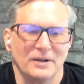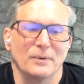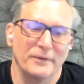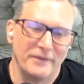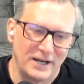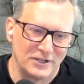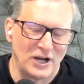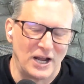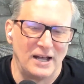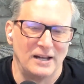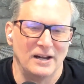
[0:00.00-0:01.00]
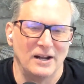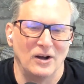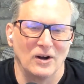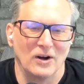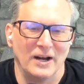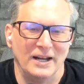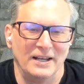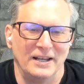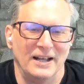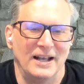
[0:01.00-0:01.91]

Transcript: we've had a chat already,